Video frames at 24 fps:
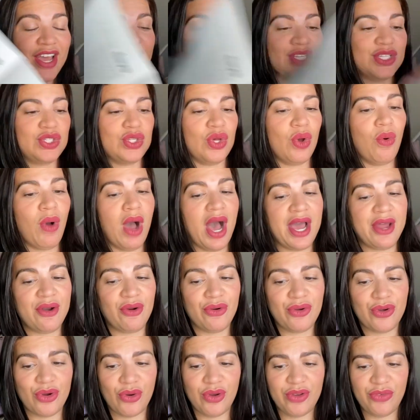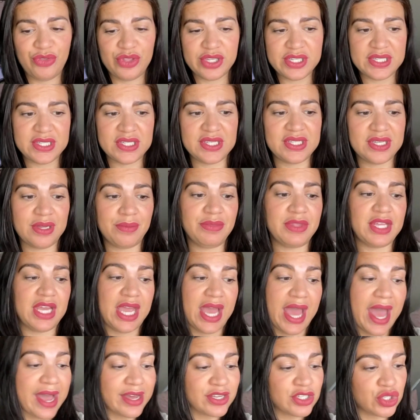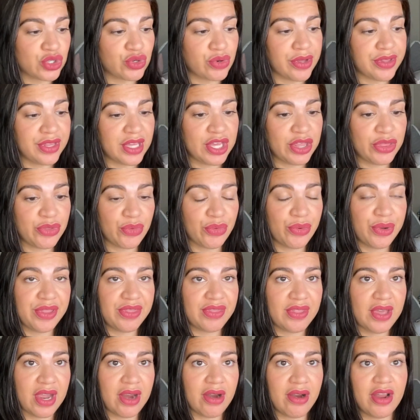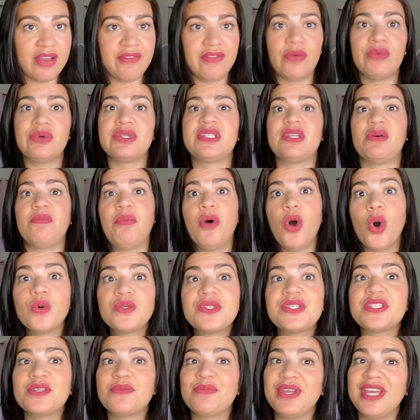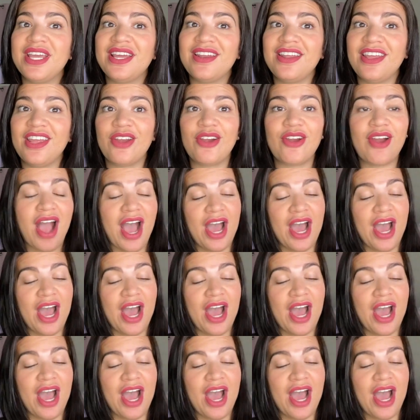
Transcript: So I don't know if this is something extra they threw in there, if it was supposed to be in here.